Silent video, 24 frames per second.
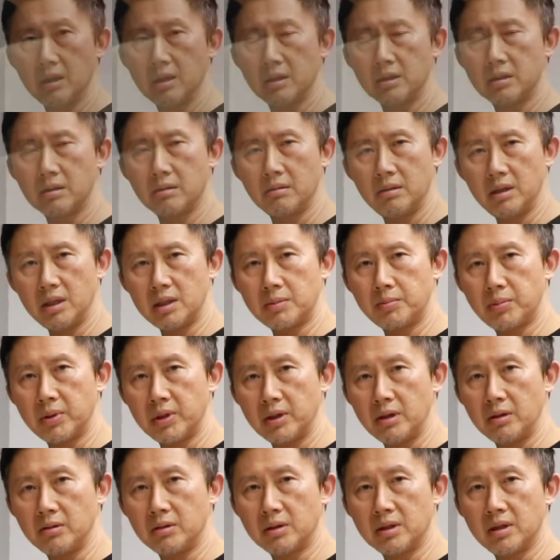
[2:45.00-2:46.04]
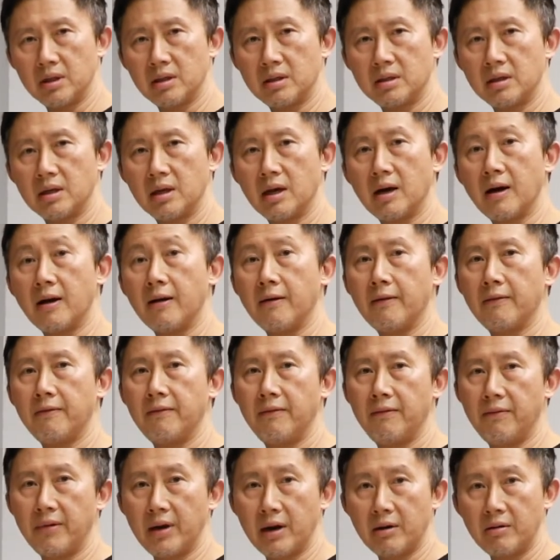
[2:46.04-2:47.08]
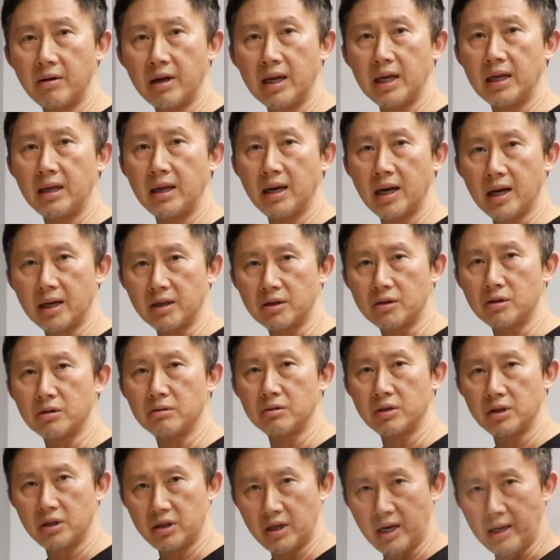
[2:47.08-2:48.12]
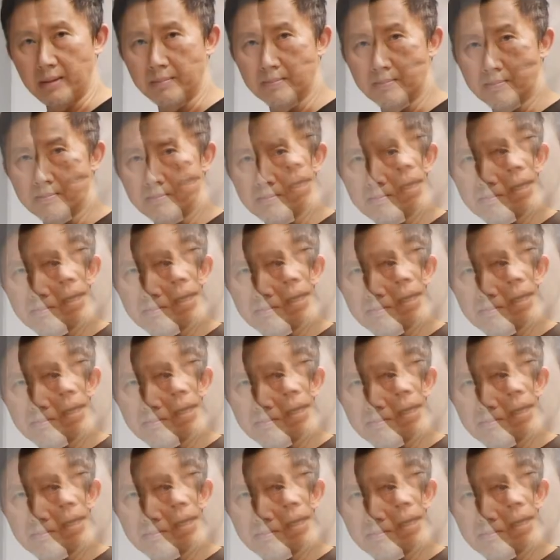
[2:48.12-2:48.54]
So this produces a very natural shape.